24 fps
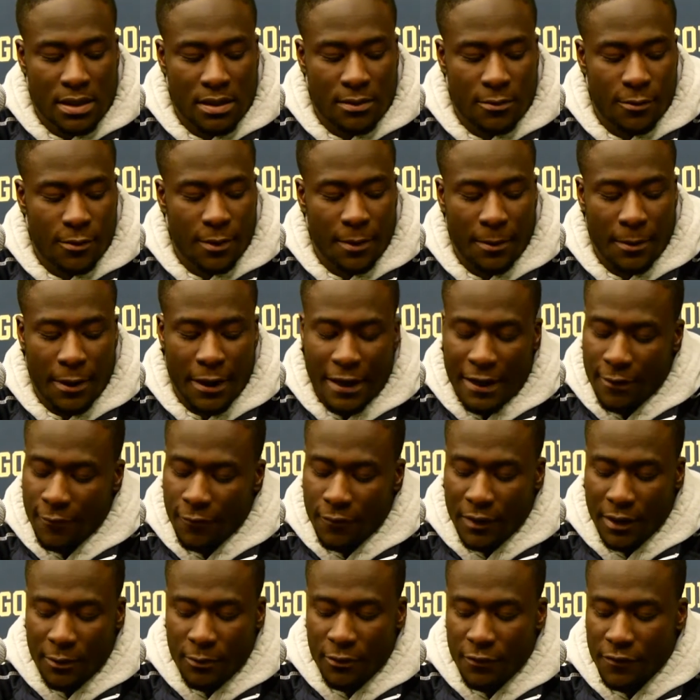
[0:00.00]
Well, I
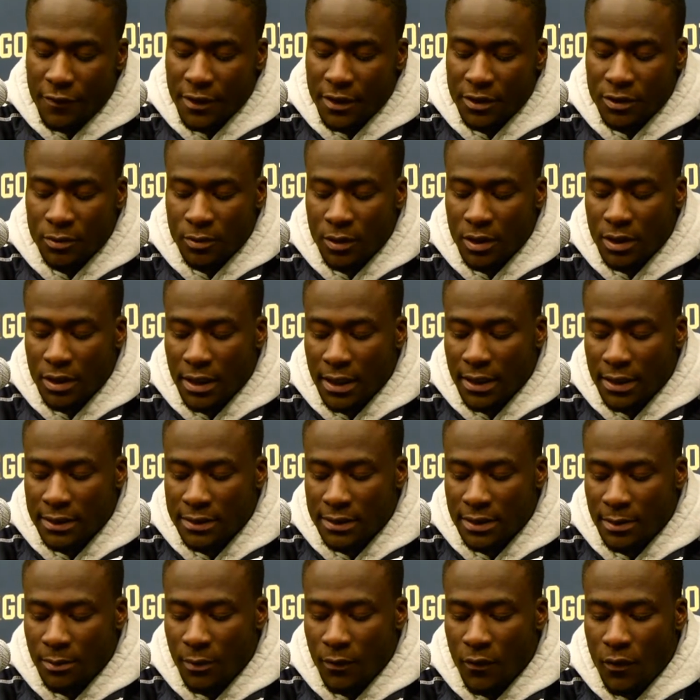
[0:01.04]
feel like we finished well, like I
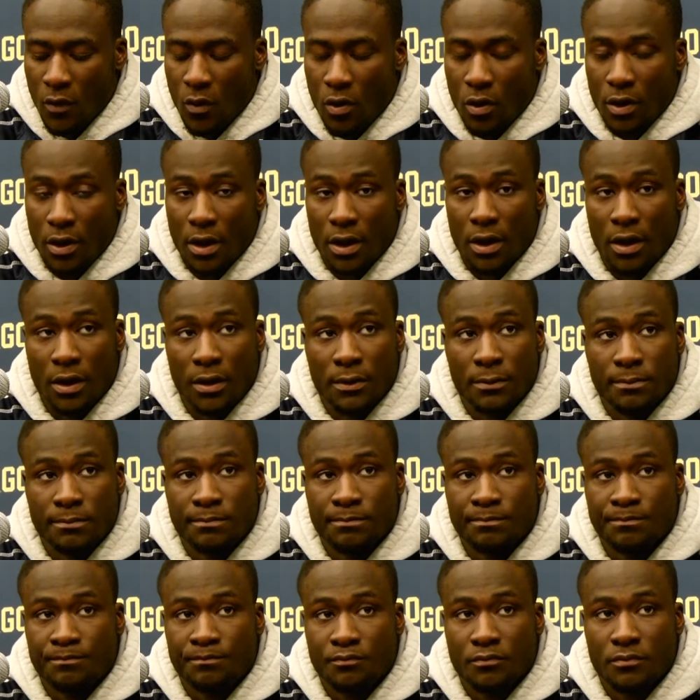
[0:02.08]
said before.
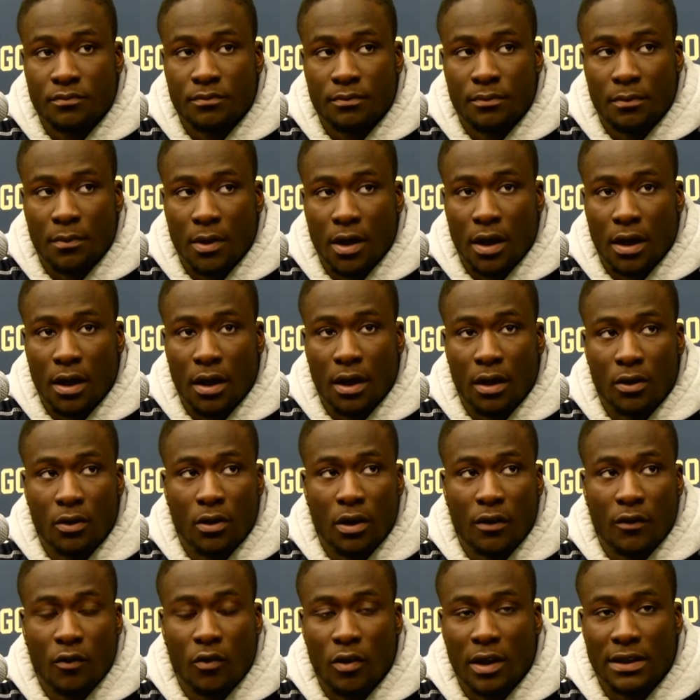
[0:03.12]
But
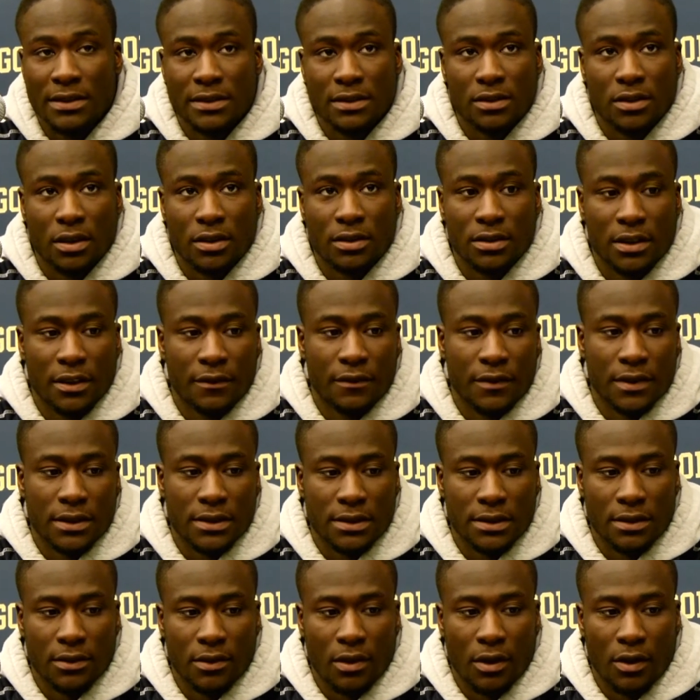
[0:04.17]
whoever questions our
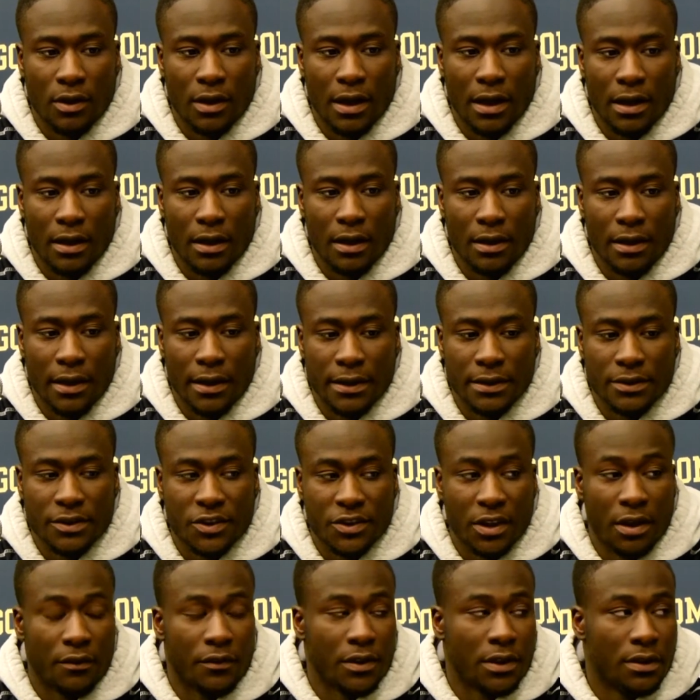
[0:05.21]
toughness, you know, they can
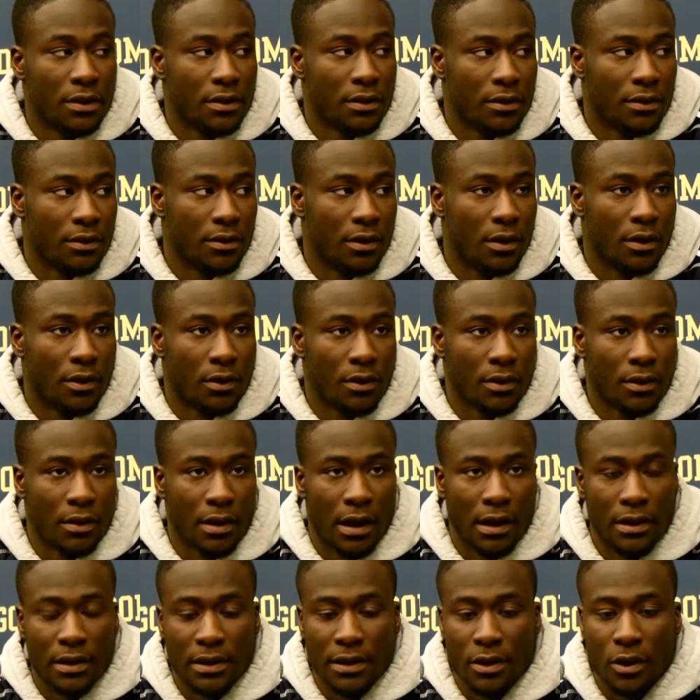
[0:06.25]
shove it. You know,
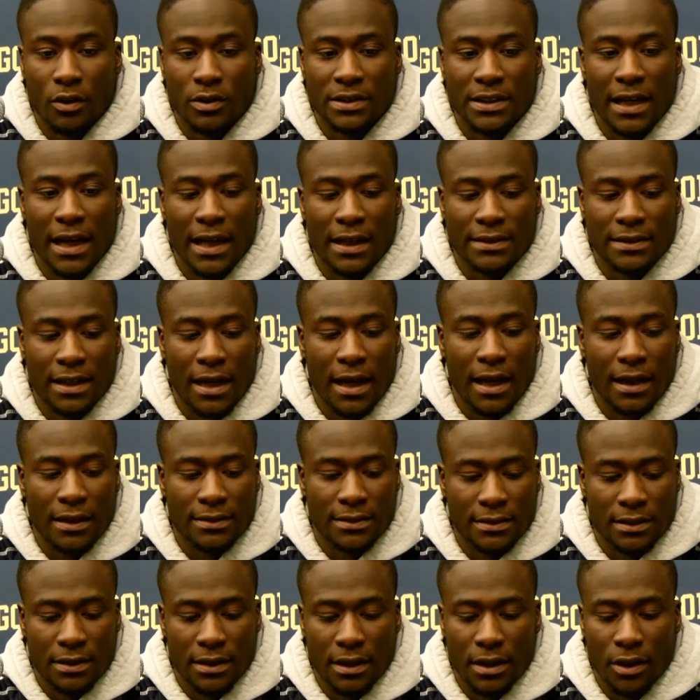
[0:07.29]
I look in those guys' eyes in
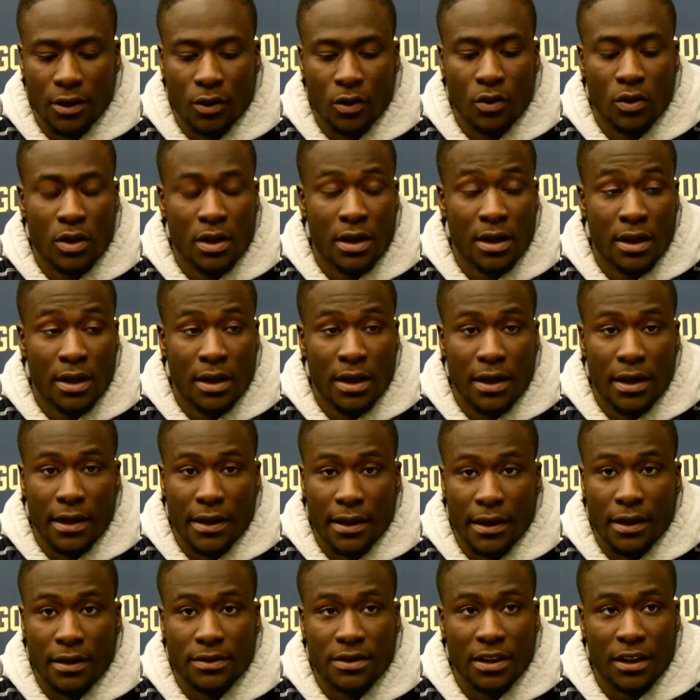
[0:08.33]
the huddle, and
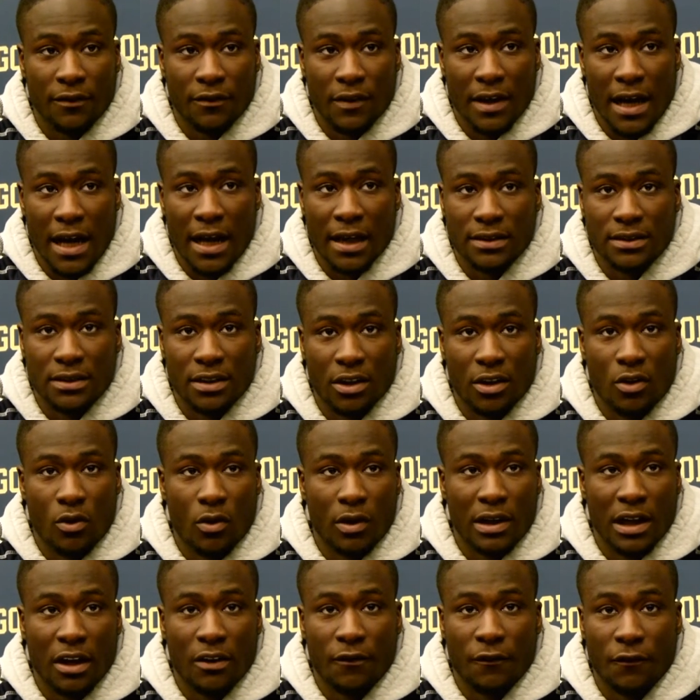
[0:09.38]
they're tough guys, and they're going
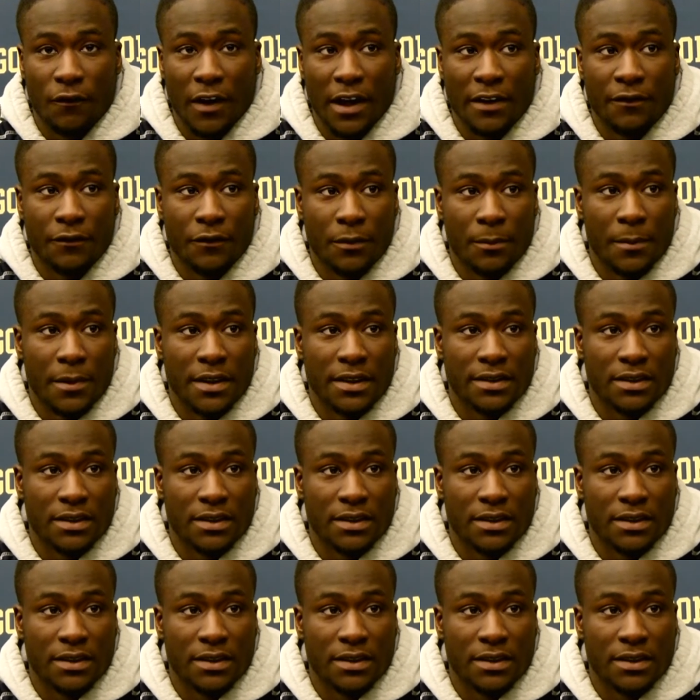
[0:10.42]
out and fighting for me.